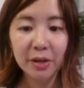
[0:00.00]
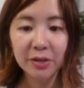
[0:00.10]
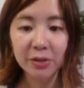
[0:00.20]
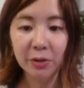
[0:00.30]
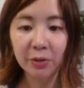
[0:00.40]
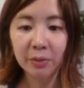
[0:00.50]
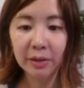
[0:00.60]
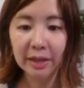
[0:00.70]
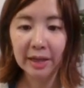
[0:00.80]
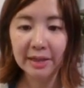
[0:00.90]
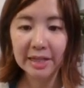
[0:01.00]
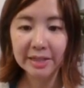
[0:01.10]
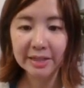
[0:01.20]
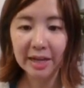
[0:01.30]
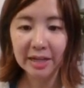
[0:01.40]
So, in
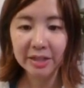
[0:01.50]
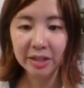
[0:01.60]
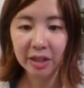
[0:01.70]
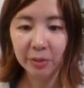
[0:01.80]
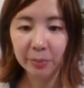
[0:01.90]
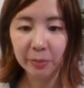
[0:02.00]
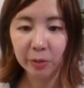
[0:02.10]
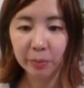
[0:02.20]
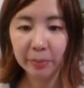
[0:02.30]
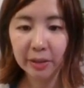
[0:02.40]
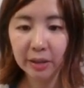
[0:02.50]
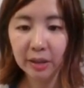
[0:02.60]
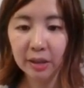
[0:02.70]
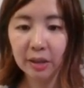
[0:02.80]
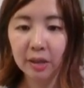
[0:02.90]
this case, it will
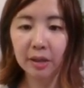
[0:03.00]
be